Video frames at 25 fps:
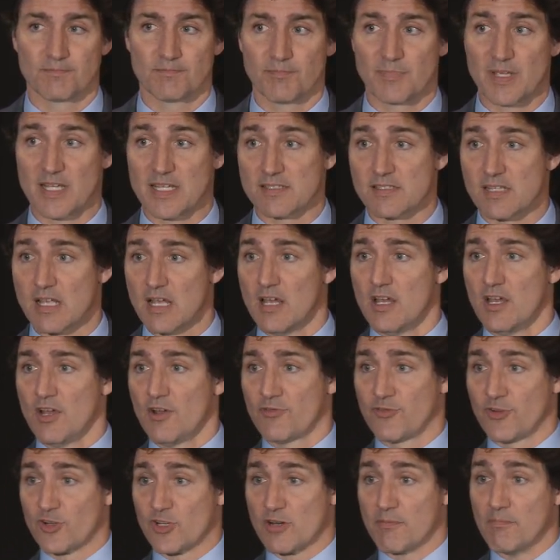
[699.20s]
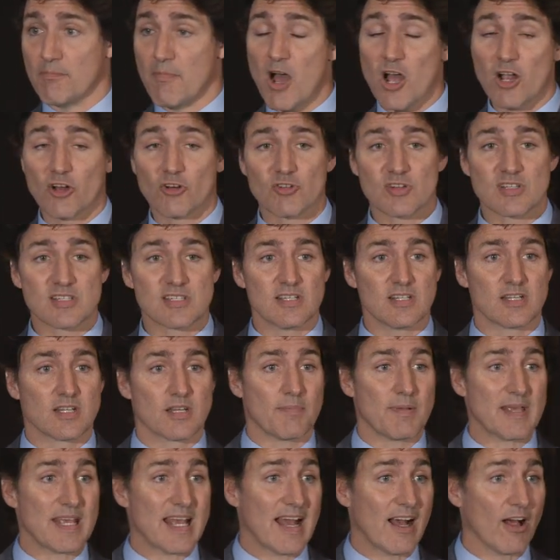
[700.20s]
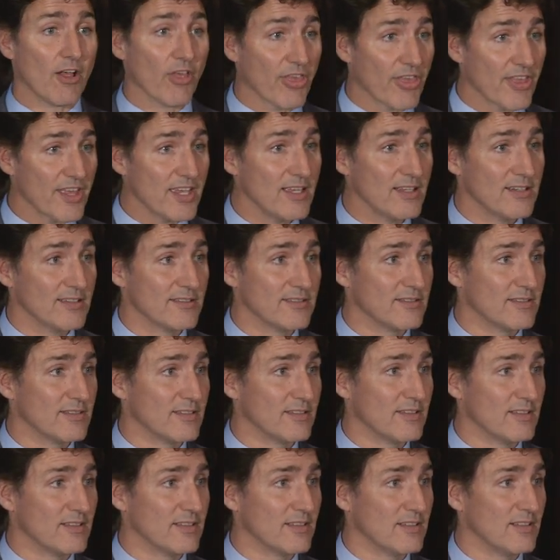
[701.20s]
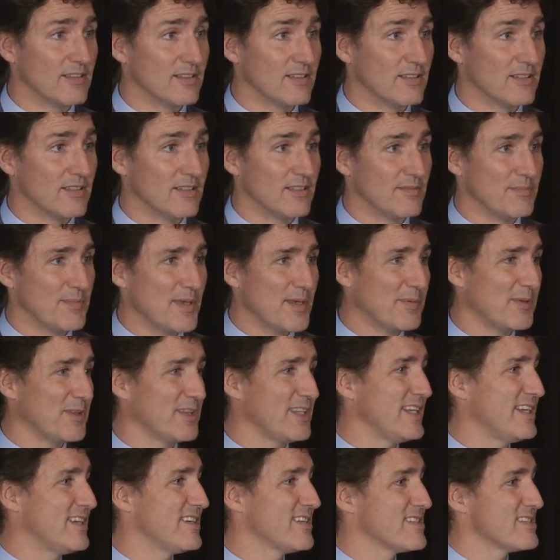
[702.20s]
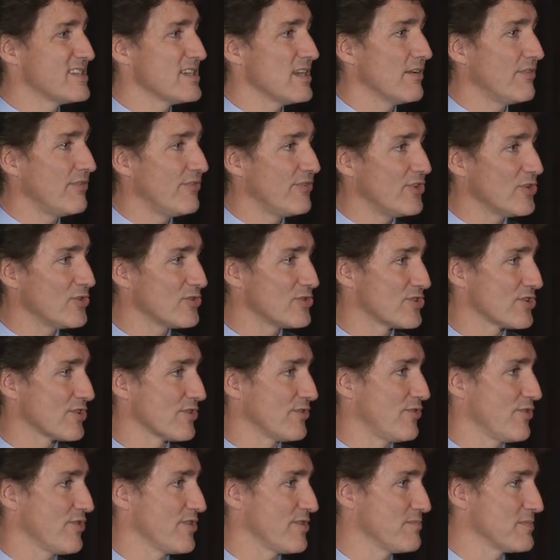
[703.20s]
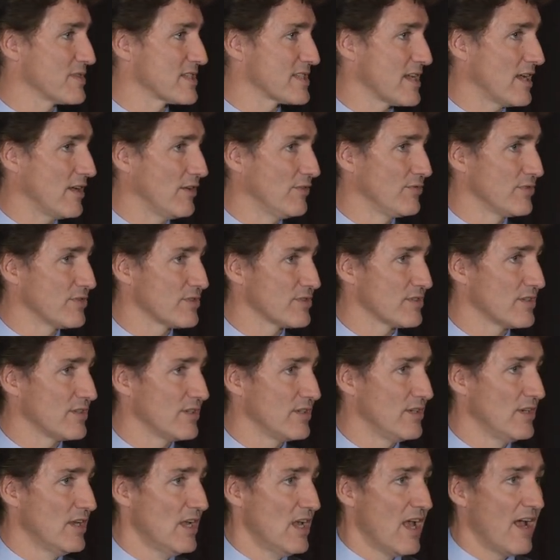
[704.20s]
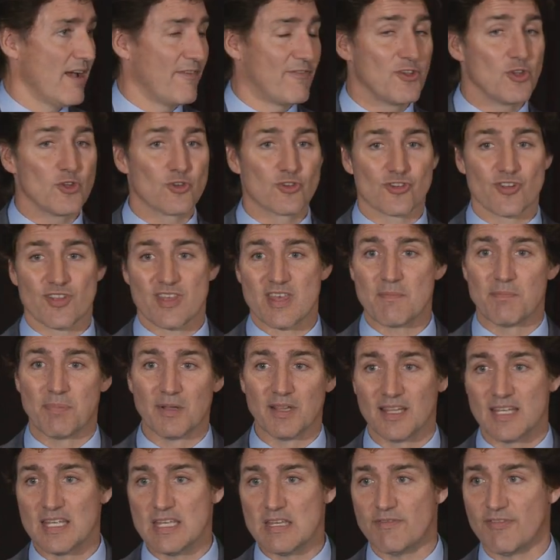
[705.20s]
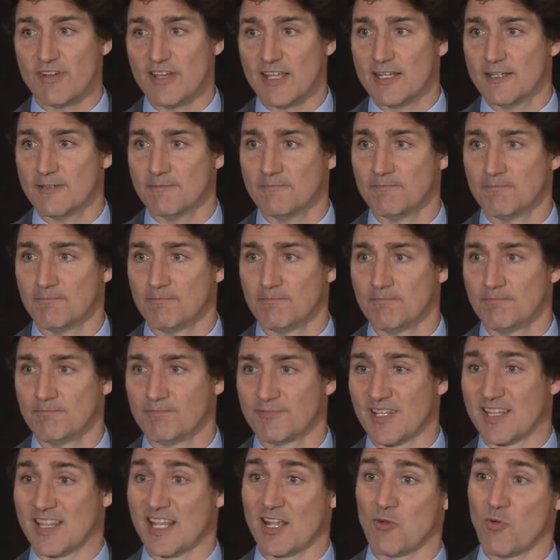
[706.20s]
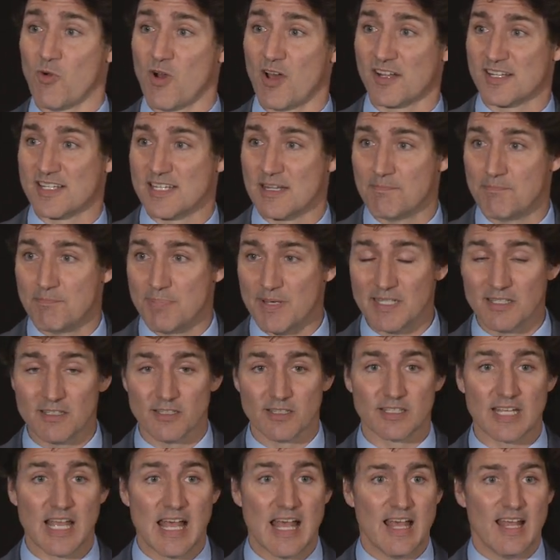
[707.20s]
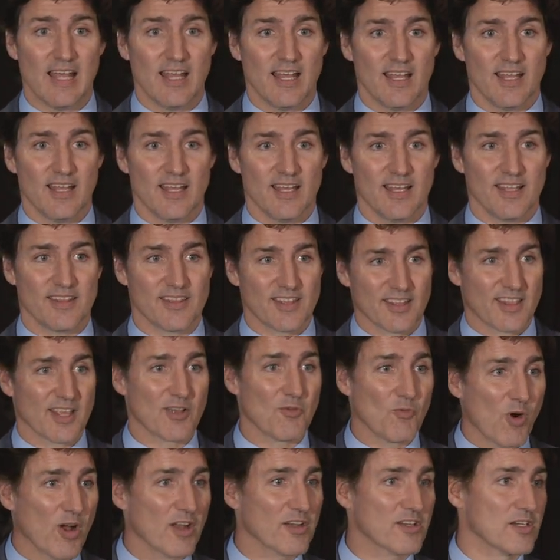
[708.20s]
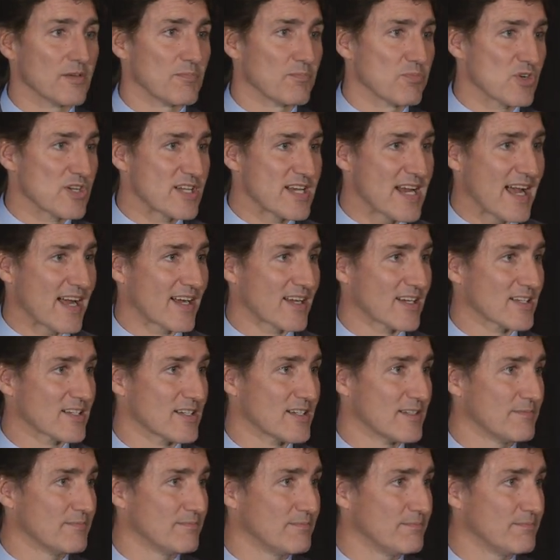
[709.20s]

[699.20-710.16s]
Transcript: Because for democracy to be healthy, people need to see a future for themselves, a future they believe in, that they want to build, and that they want to protect.